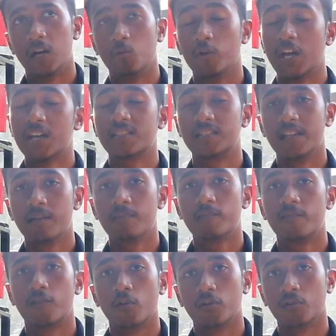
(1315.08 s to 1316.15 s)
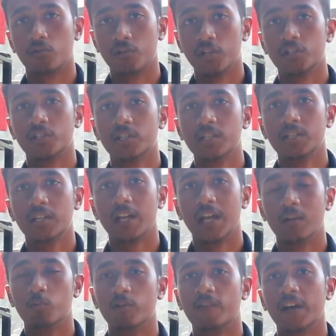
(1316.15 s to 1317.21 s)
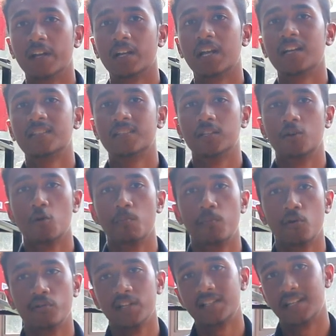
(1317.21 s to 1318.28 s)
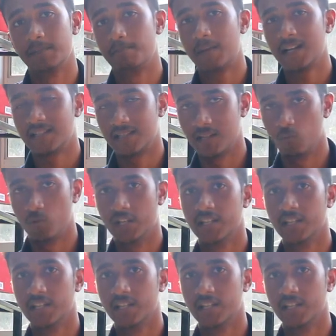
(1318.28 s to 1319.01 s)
we asked them for a quotation and we finalized the components and parts that we